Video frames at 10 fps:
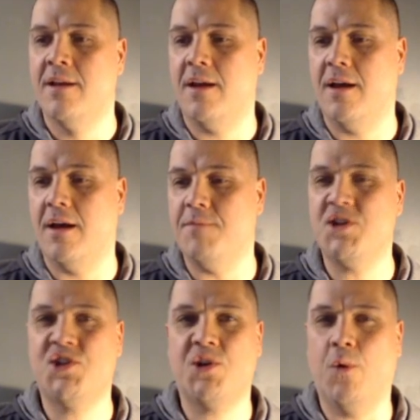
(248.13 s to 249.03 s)
I'm not
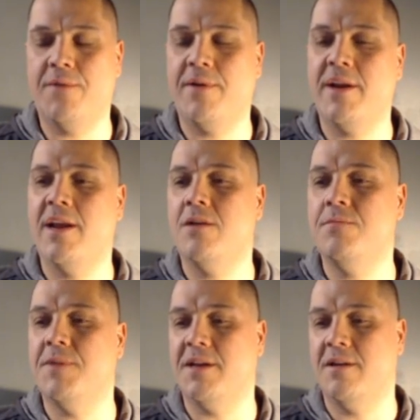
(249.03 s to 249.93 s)
sure what right now,
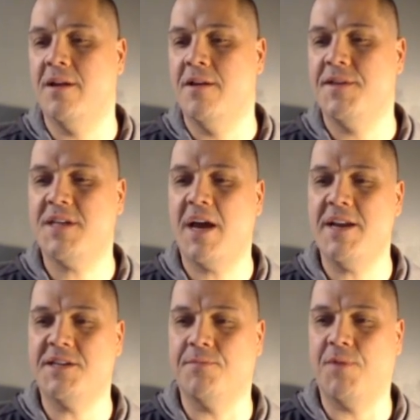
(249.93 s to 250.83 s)
but this guy
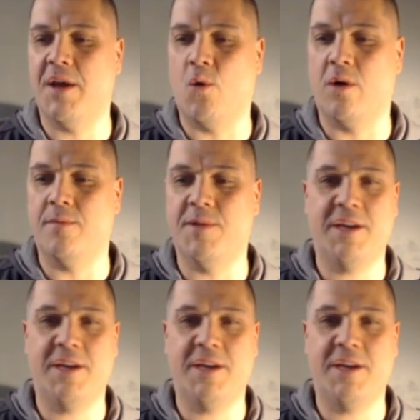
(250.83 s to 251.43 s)
doesn't play horribly.